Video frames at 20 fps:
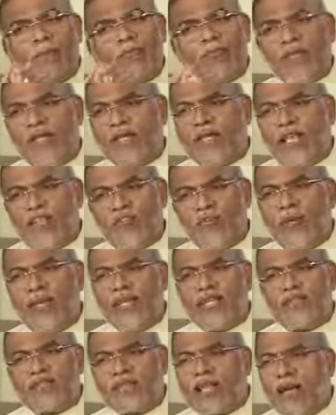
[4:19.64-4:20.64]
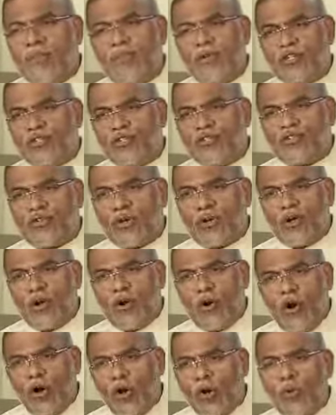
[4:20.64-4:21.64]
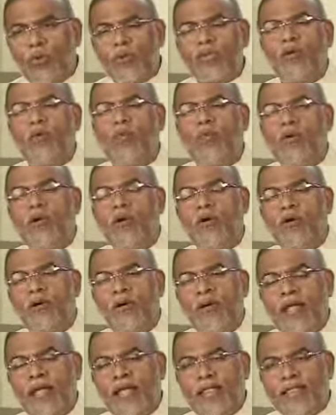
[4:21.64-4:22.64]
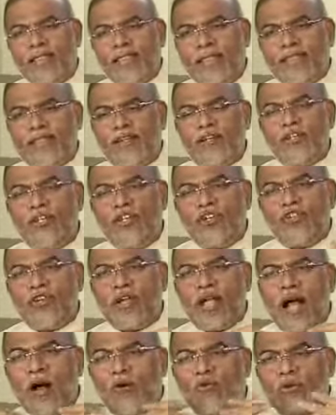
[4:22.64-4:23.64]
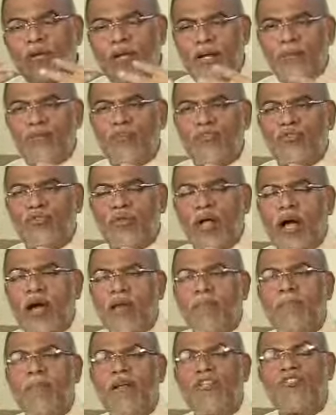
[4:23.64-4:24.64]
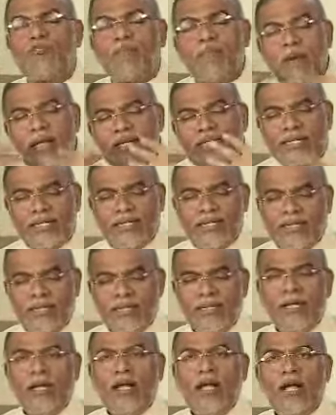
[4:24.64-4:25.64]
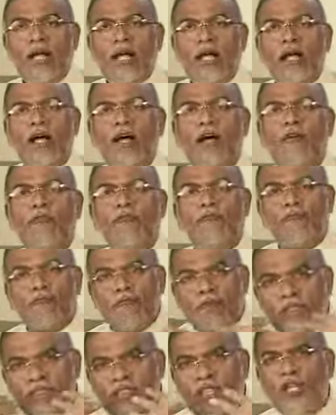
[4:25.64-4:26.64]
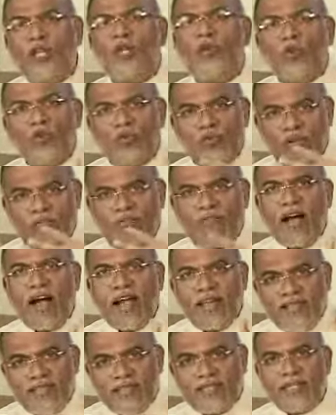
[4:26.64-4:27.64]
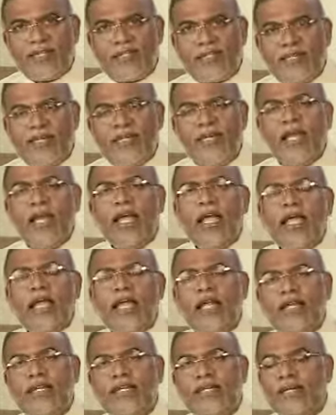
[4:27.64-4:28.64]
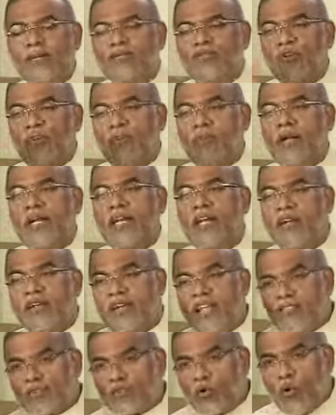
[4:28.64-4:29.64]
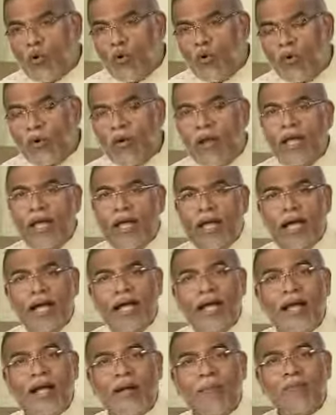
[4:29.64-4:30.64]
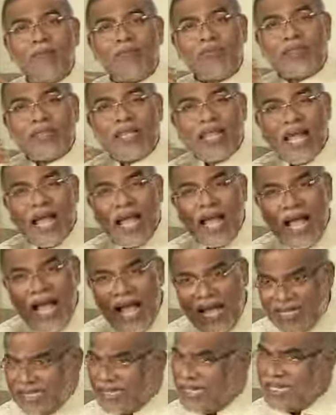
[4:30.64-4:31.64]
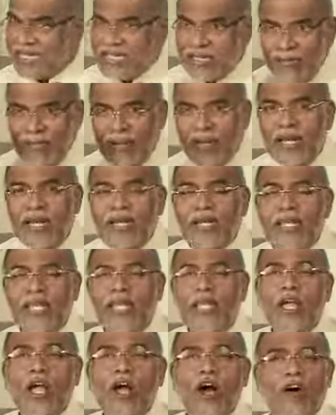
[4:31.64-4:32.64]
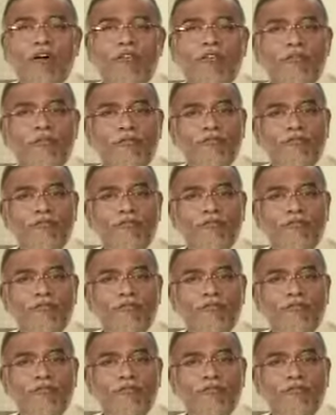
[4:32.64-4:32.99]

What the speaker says: It has been established all over the world that the teaching outcomes are much better with the use of ICT in terms of better test score, the accessibility of